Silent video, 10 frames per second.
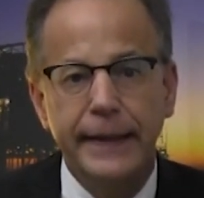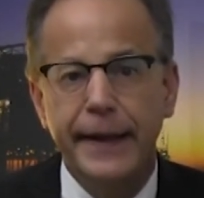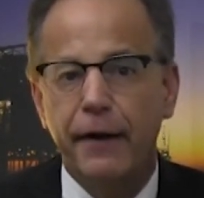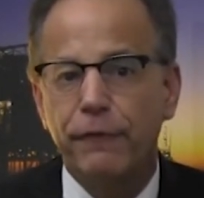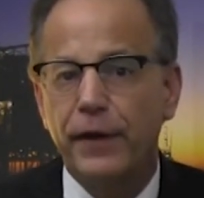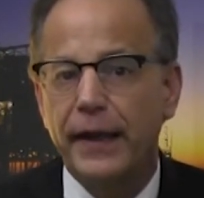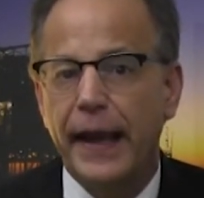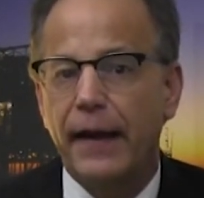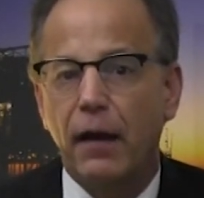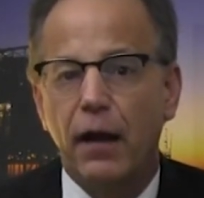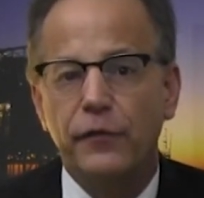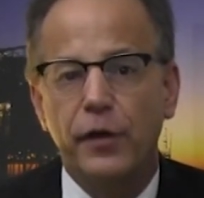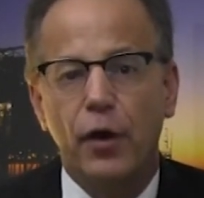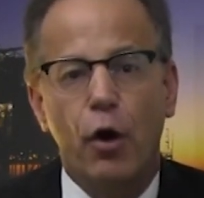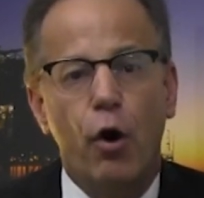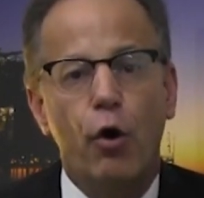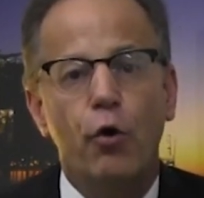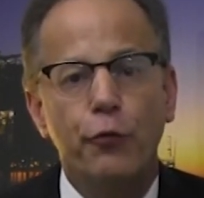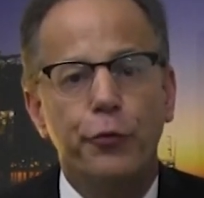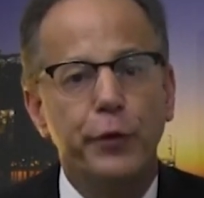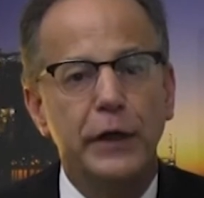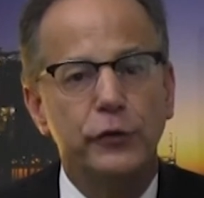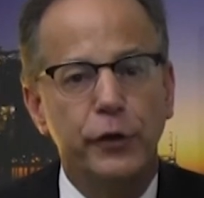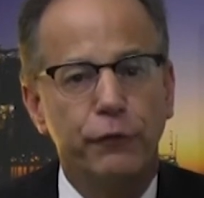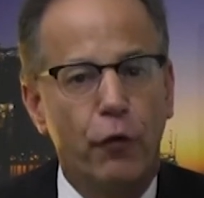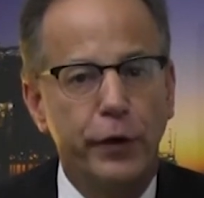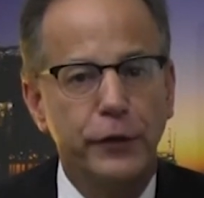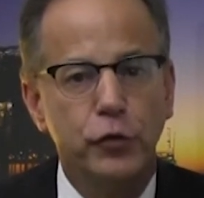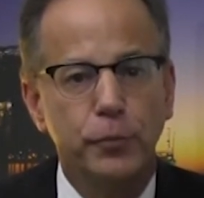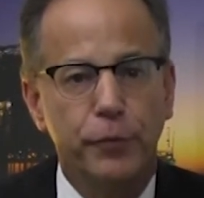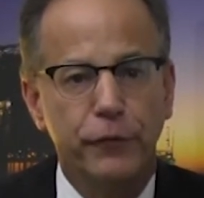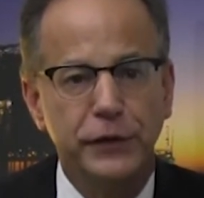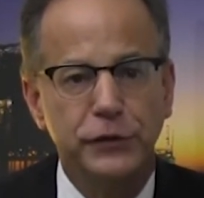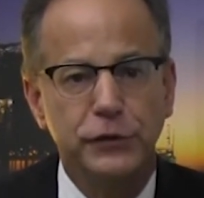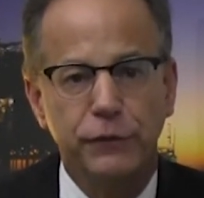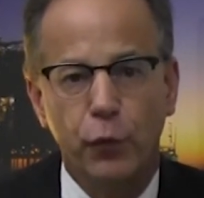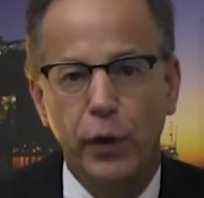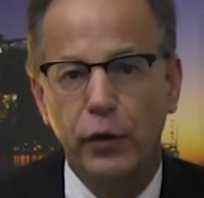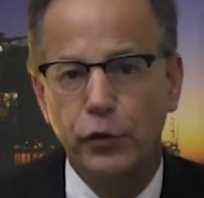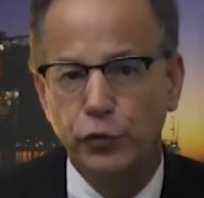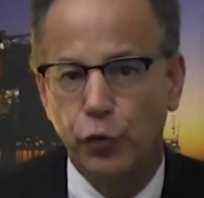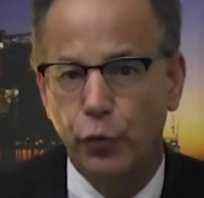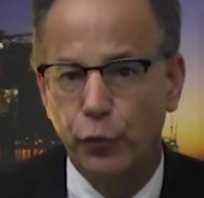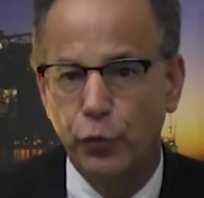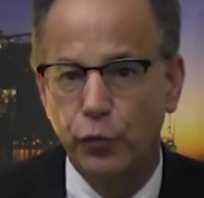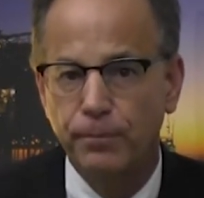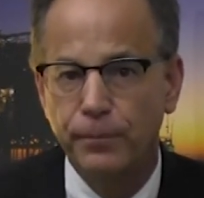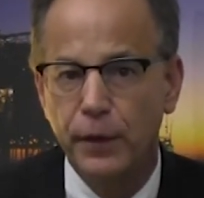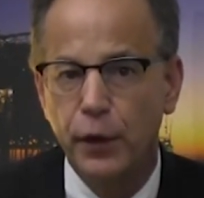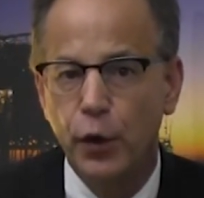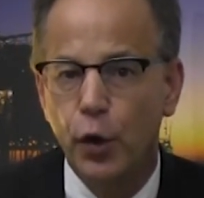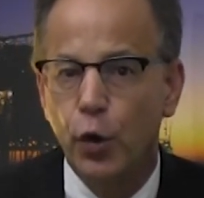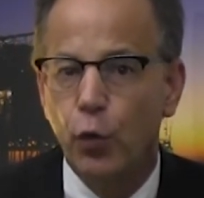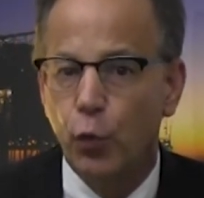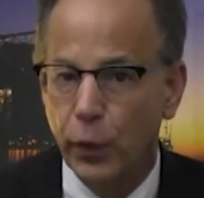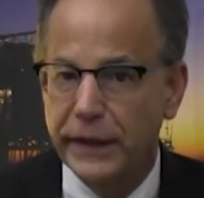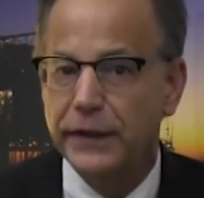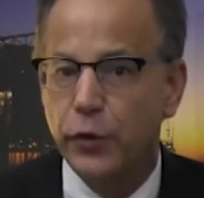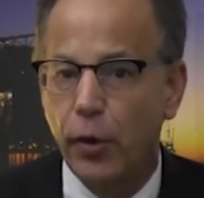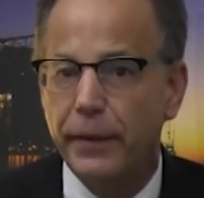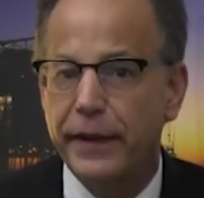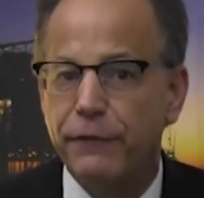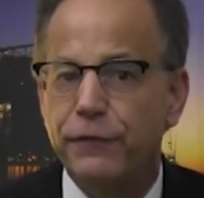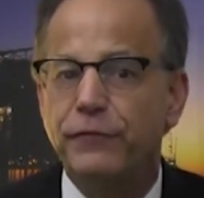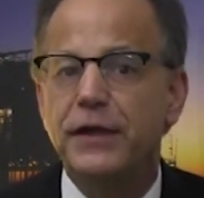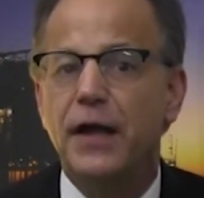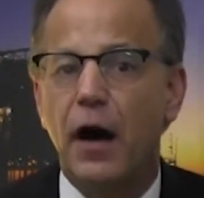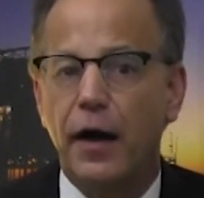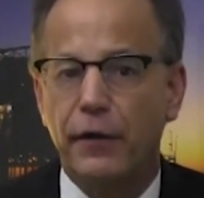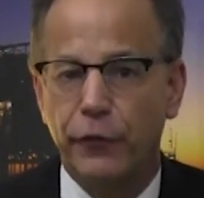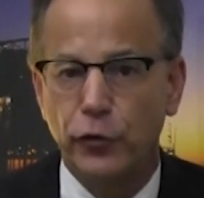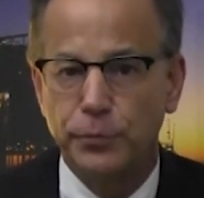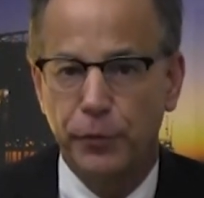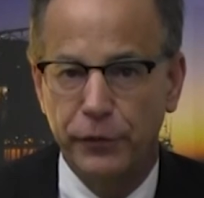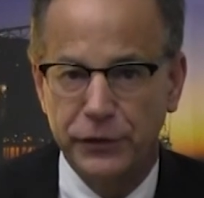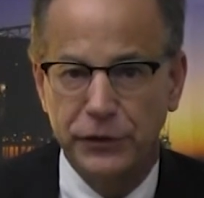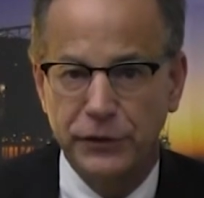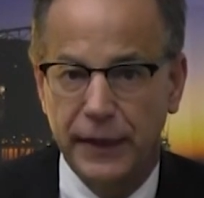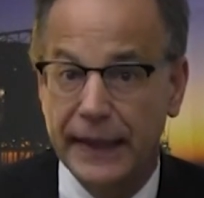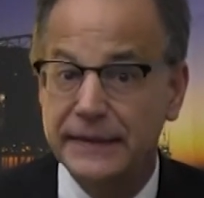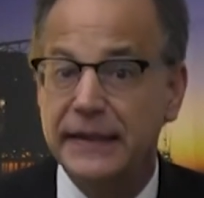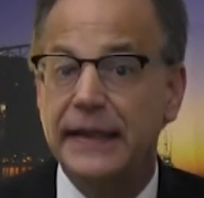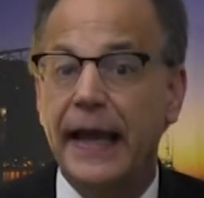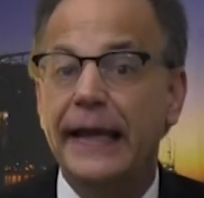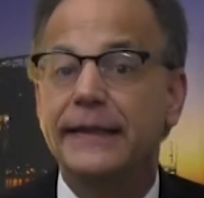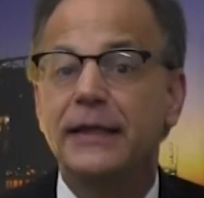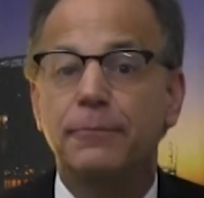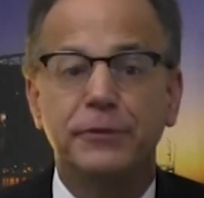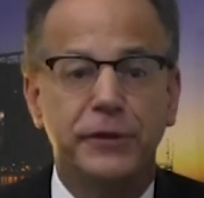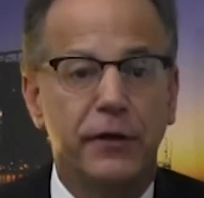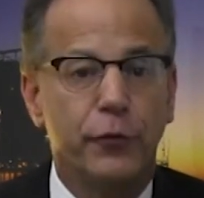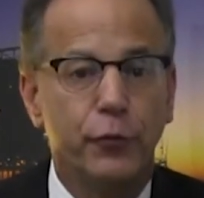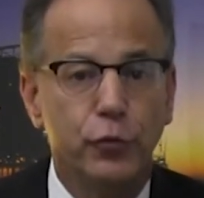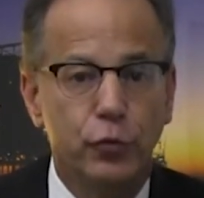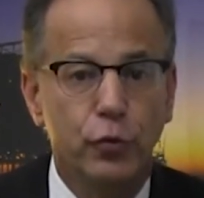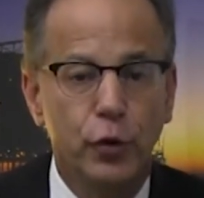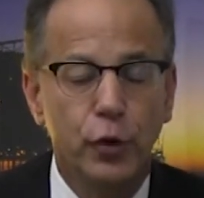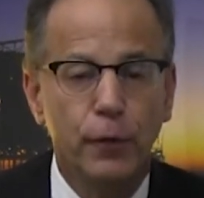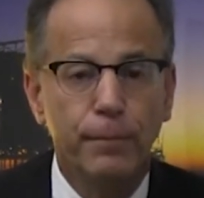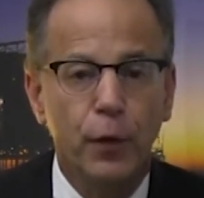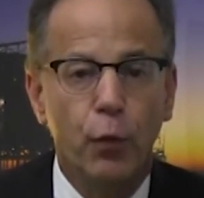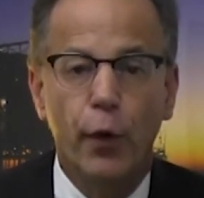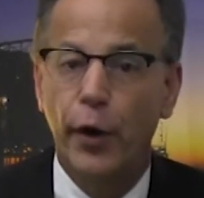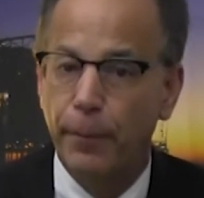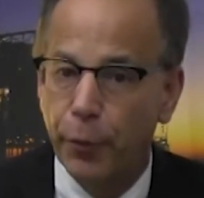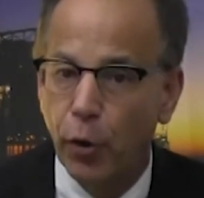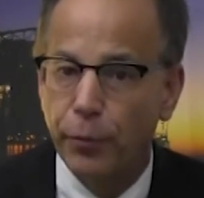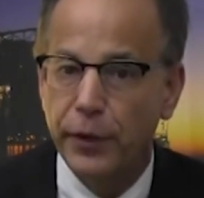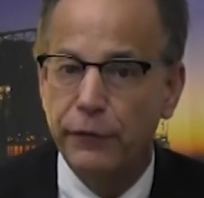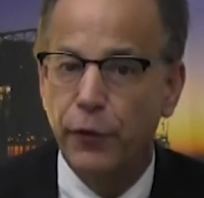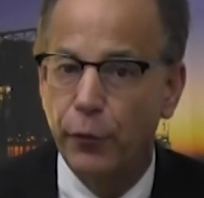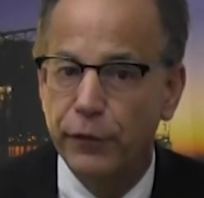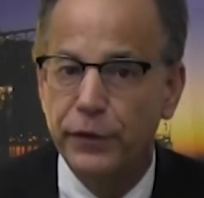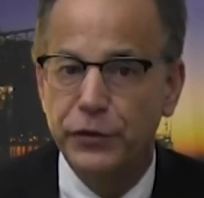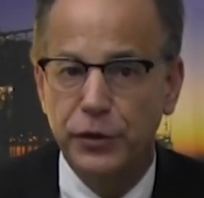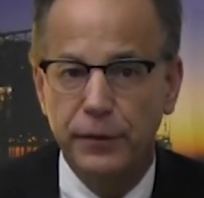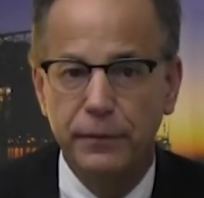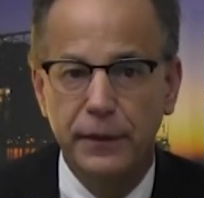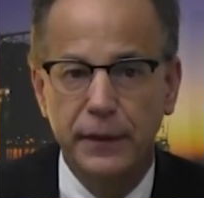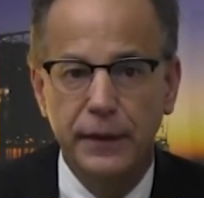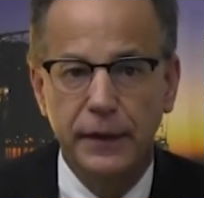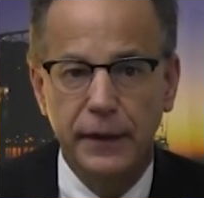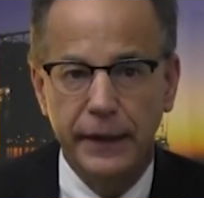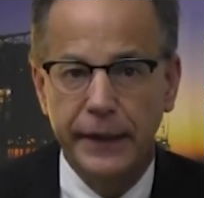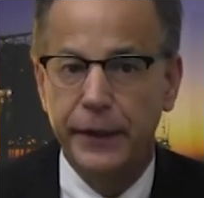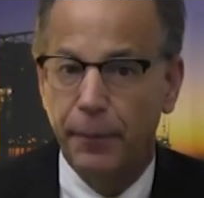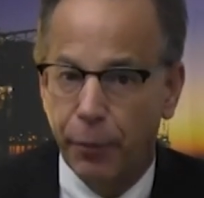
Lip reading: carefully analyzing all 342 provisions of the well control rule. We determined that 59 of those provisions, less than 18% of the rule, were appropriate for revision. In the